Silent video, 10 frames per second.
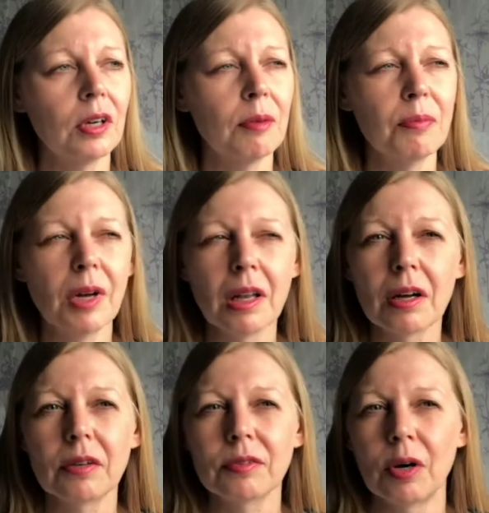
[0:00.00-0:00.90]
Um, a
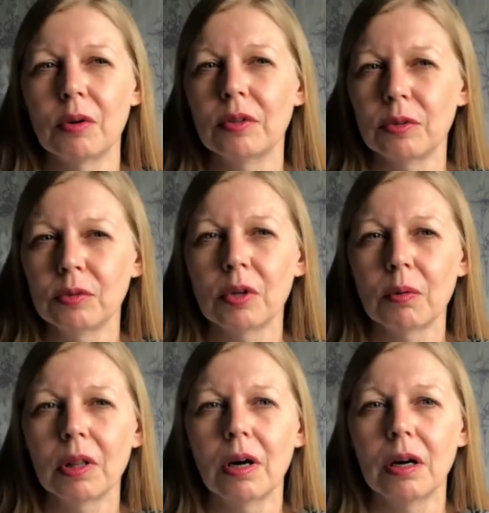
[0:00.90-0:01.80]
lot of sewers who sew
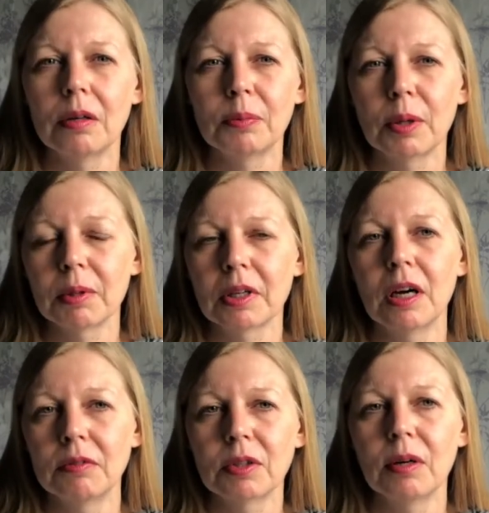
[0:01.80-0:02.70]
a lot probably got,
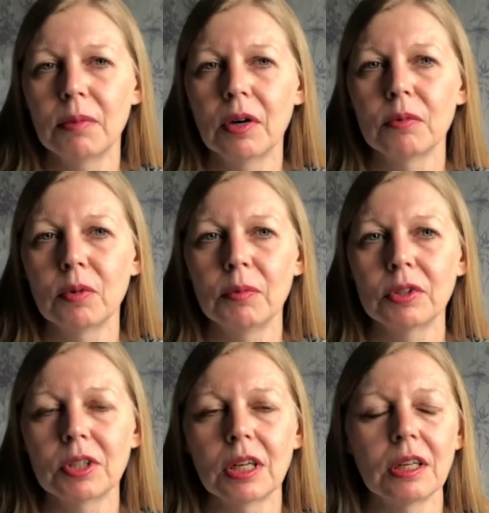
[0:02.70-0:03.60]
have got more than one
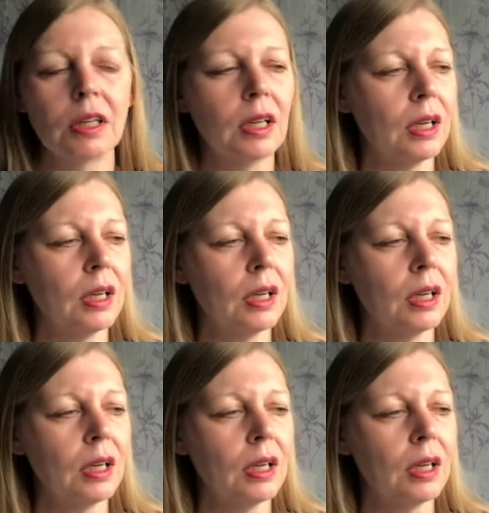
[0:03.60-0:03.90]
machine.